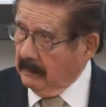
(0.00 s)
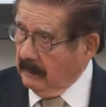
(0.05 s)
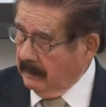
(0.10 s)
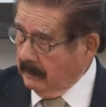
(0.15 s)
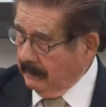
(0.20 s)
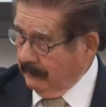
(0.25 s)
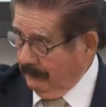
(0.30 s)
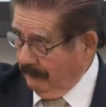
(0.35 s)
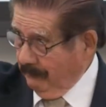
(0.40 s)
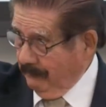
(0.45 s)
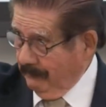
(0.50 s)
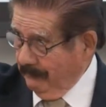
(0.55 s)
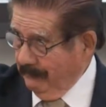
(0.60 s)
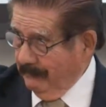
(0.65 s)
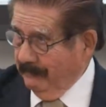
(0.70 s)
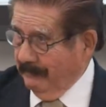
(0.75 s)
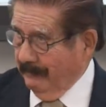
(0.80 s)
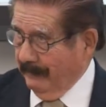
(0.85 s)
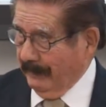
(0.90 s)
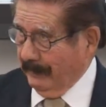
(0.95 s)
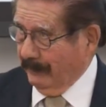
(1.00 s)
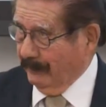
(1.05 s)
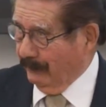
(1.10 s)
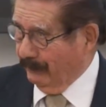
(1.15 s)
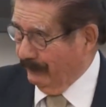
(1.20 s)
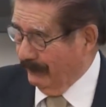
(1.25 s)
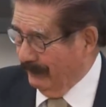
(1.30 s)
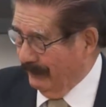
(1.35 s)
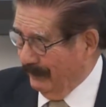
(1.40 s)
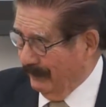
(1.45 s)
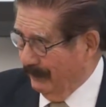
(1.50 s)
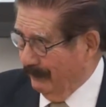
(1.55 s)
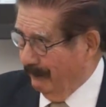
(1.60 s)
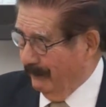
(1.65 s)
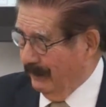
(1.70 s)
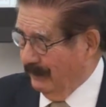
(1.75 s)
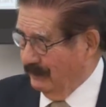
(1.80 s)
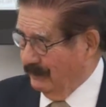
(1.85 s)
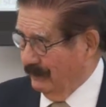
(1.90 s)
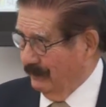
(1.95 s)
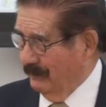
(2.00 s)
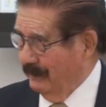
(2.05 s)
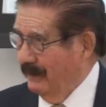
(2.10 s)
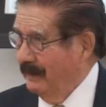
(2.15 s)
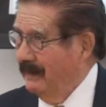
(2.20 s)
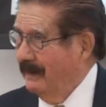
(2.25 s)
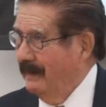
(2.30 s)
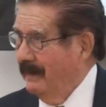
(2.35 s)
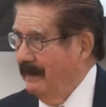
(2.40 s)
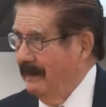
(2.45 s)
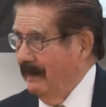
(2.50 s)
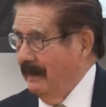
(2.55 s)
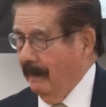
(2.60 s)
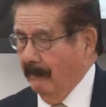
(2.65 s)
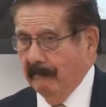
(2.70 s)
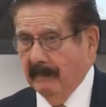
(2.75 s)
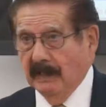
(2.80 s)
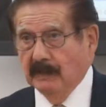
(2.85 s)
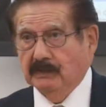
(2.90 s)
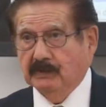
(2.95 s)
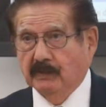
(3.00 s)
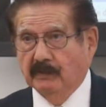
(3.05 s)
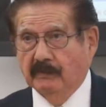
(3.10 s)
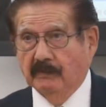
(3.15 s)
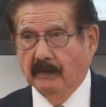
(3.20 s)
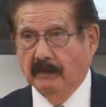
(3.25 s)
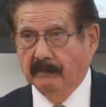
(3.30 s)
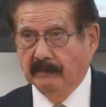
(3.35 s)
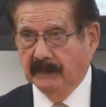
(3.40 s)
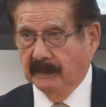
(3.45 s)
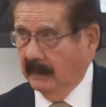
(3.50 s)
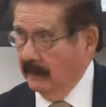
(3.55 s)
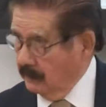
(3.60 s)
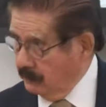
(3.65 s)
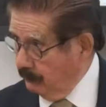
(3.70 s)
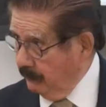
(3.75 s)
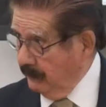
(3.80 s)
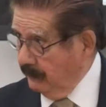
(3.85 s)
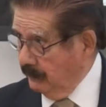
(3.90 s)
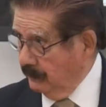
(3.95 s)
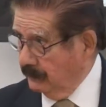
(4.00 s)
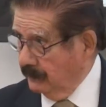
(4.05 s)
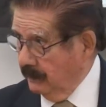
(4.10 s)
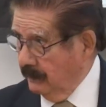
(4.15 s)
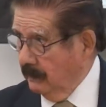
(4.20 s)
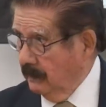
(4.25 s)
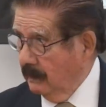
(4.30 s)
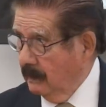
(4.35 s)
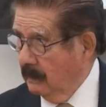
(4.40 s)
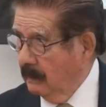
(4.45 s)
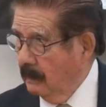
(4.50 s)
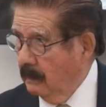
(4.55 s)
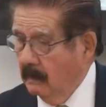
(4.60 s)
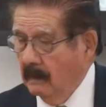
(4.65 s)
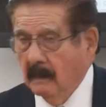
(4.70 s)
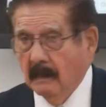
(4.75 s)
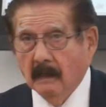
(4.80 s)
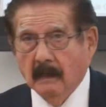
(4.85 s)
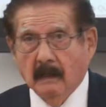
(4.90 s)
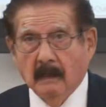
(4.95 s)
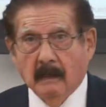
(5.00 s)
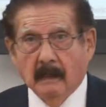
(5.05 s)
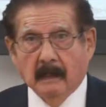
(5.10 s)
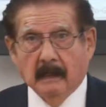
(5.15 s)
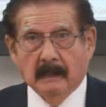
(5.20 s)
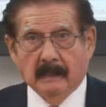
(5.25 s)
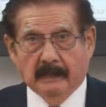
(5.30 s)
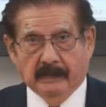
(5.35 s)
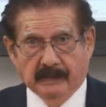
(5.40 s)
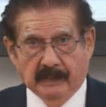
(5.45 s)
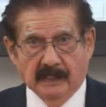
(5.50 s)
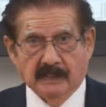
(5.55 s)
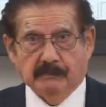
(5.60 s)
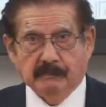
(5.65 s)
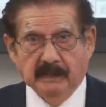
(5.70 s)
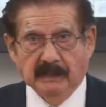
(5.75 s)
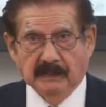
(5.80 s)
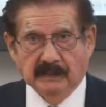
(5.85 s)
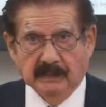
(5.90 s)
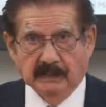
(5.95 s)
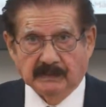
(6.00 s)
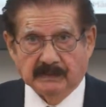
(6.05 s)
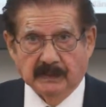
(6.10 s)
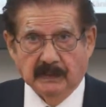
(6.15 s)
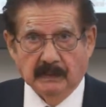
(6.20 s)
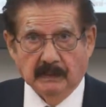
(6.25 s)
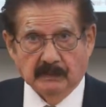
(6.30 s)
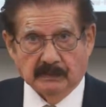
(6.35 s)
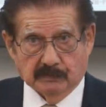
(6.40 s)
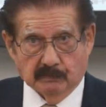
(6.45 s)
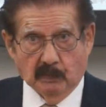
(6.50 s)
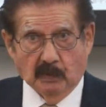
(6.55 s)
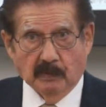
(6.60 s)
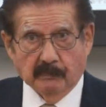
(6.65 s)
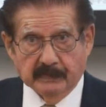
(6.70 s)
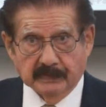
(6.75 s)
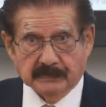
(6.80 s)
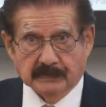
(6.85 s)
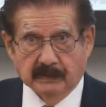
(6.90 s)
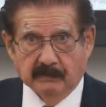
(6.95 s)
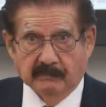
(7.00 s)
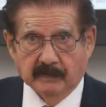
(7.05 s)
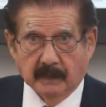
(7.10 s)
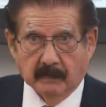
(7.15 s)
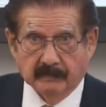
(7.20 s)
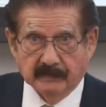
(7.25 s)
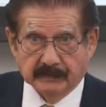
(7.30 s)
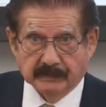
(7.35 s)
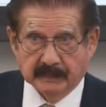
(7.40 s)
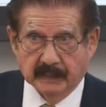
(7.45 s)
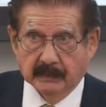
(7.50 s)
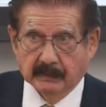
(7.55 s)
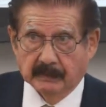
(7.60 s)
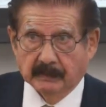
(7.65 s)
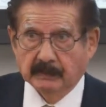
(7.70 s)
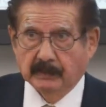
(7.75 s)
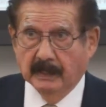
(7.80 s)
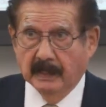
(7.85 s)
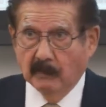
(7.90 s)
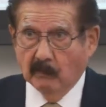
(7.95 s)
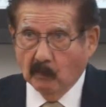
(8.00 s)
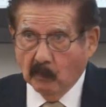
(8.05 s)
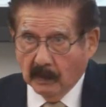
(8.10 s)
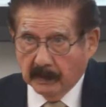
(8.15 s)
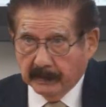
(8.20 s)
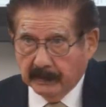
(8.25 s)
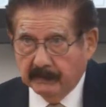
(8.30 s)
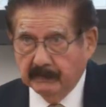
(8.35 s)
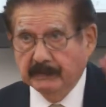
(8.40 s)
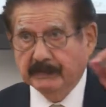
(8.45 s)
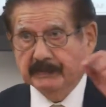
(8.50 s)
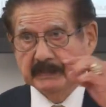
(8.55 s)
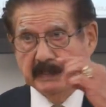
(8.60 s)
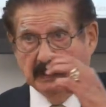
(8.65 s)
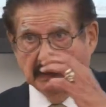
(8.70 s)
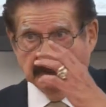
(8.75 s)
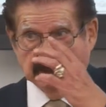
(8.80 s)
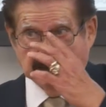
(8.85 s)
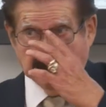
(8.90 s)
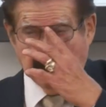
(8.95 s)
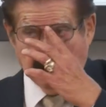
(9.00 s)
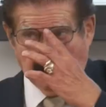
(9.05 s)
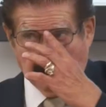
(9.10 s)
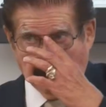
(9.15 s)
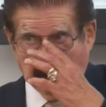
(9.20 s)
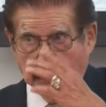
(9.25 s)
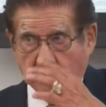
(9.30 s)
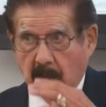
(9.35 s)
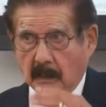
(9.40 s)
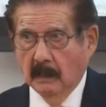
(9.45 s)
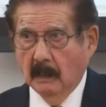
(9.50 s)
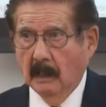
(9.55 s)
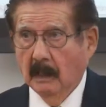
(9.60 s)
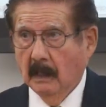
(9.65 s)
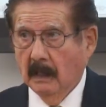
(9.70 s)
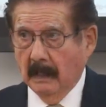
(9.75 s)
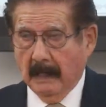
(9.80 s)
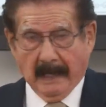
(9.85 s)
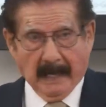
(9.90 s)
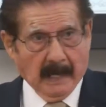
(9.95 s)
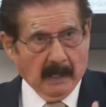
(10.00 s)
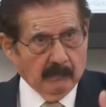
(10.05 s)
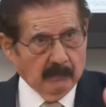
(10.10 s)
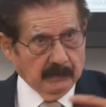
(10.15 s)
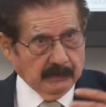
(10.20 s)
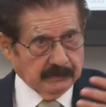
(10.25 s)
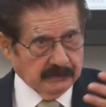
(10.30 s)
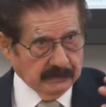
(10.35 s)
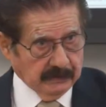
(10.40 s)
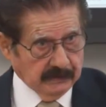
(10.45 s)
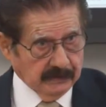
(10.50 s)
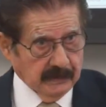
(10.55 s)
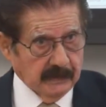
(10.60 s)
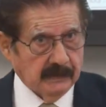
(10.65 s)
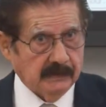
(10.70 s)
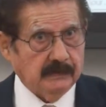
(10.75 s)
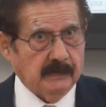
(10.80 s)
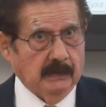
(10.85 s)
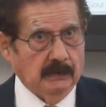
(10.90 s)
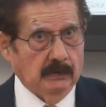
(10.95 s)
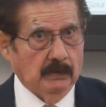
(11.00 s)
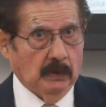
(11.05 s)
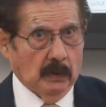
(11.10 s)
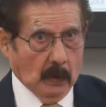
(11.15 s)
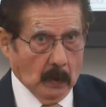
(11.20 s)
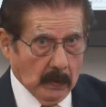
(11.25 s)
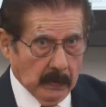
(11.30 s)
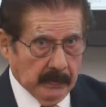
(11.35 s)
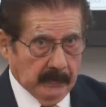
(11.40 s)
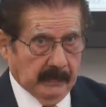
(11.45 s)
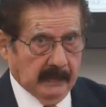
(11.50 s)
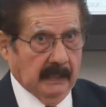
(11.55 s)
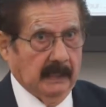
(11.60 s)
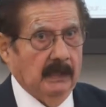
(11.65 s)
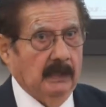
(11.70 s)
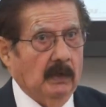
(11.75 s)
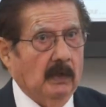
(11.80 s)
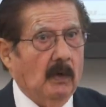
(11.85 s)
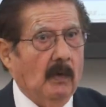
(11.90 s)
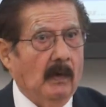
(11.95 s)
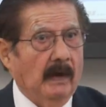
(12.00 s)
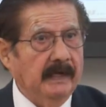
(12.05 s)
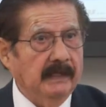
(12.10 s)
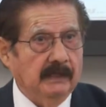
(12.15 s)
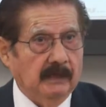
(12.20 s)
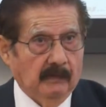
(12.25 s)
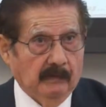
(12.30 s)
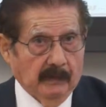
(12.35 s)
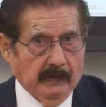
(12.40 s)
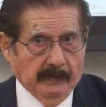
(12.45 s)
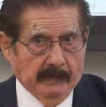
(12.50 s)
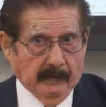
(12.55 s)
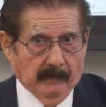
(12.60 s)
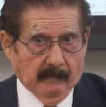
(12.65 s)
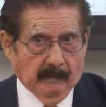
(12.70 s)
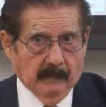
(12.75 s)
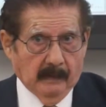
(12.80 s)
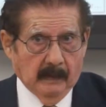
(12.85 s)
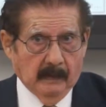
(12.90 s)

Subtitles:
My good friend here mentioned a mentor from the SBDC. Mm-hmm. The SBDC, Small Business Development Center, you have one here in San Jose. I would suggest that you go there and get acquainted with them.